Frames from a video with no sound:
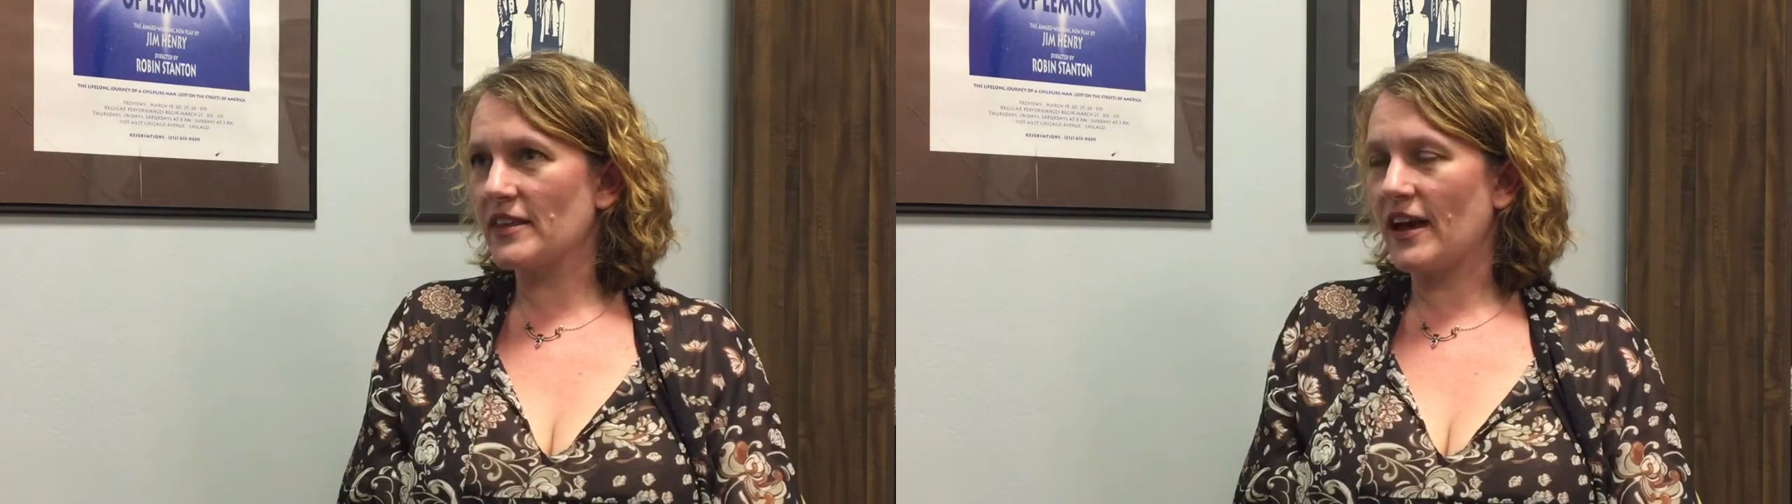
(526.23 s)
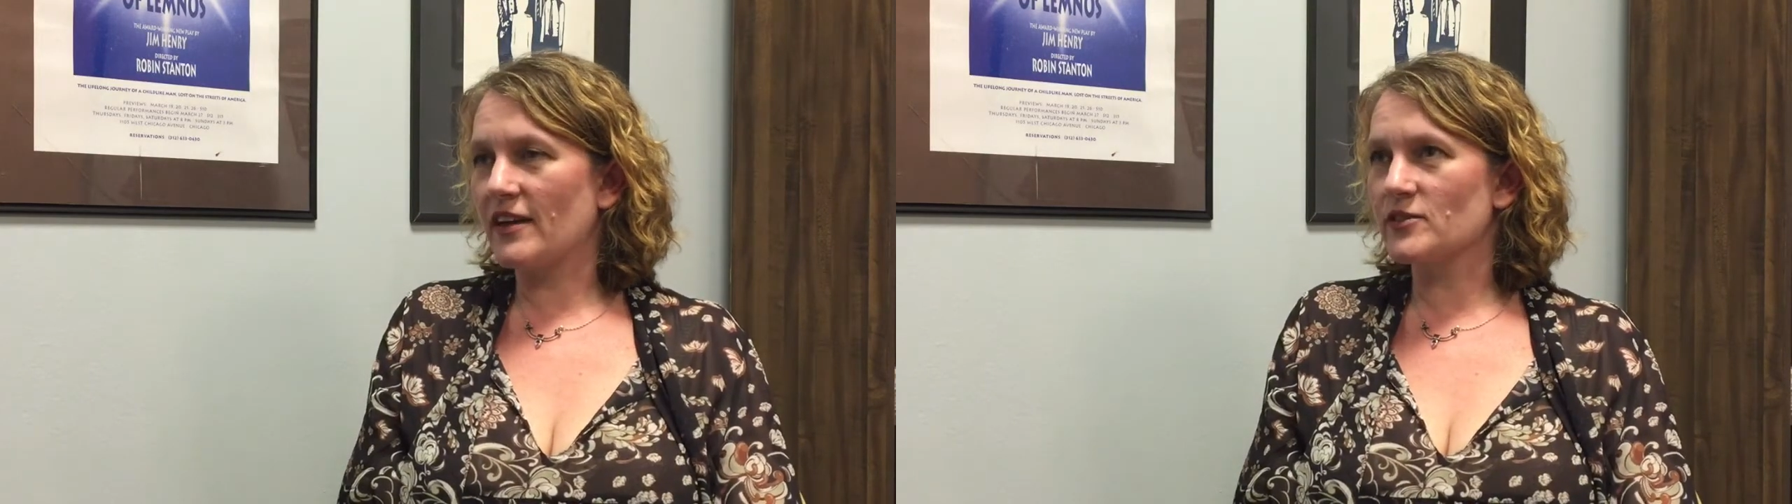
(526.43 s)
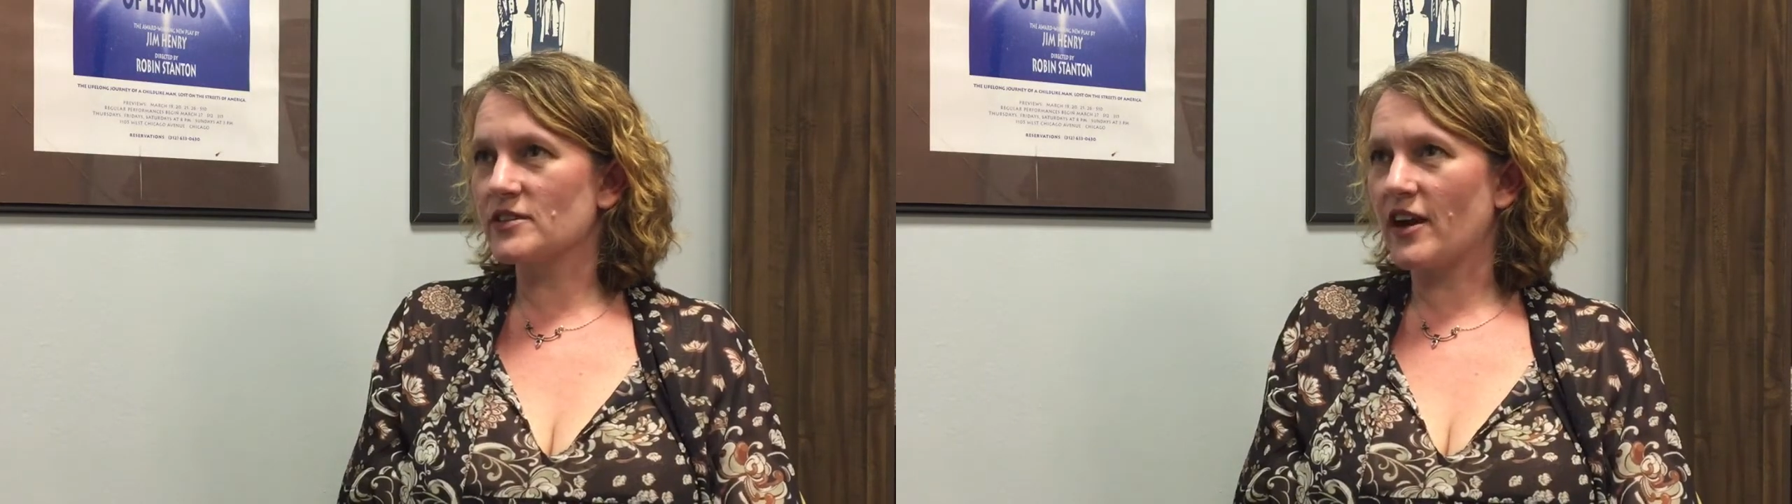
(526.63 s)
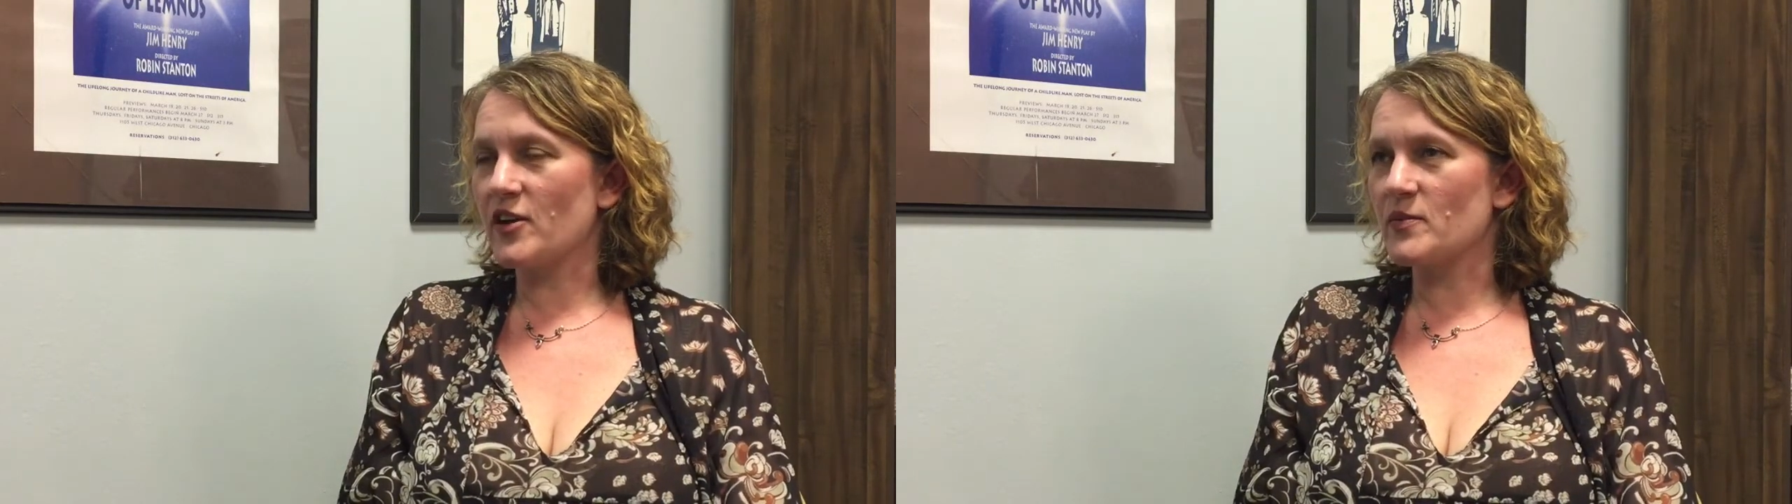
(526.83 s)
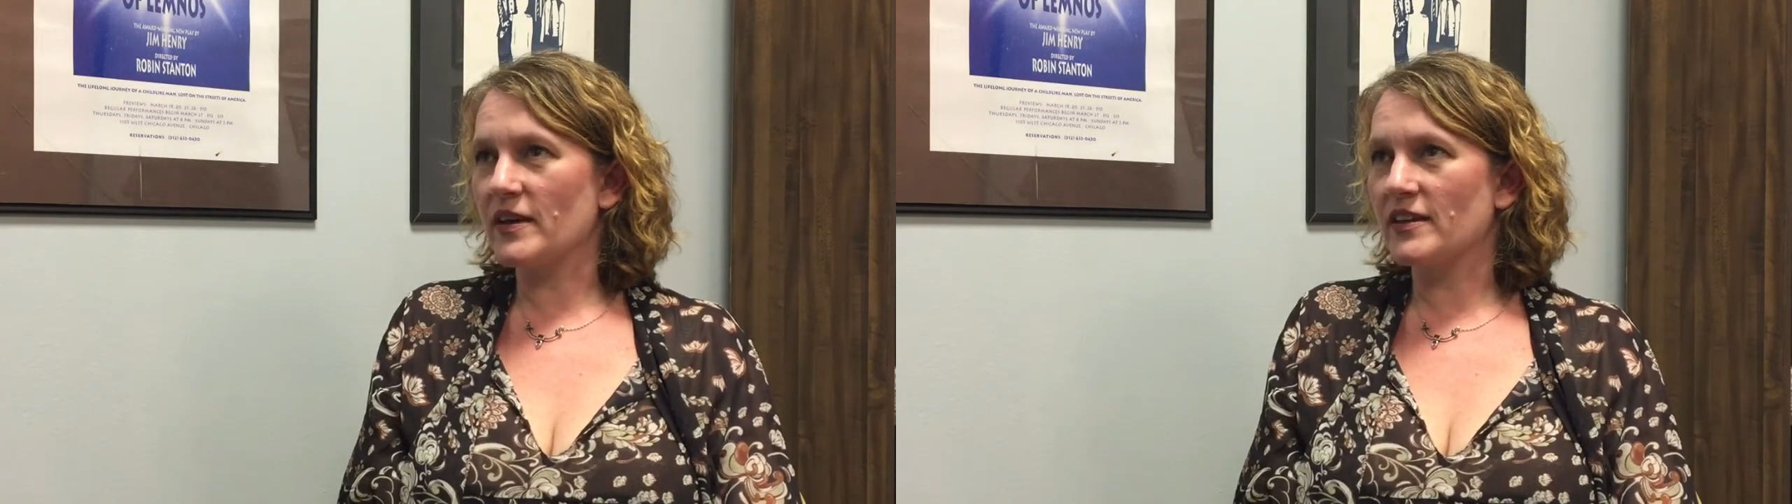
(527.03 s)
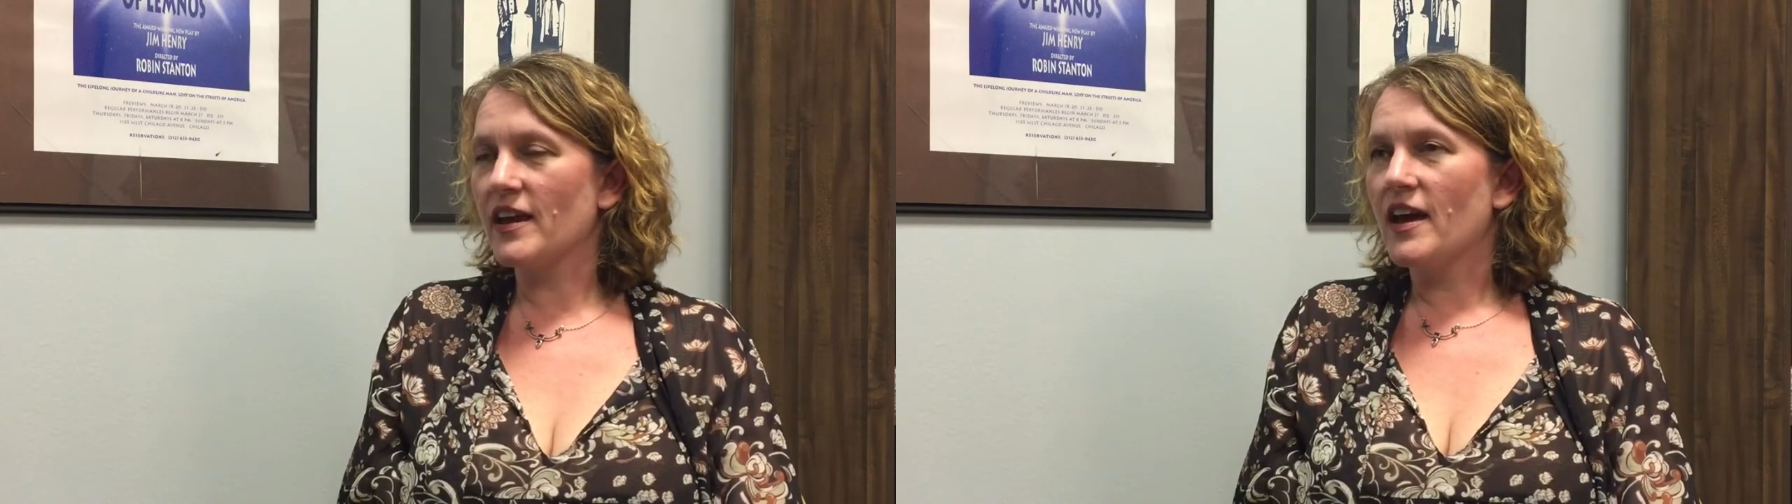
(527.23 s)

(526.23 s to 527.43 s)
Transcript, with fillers: that retirement.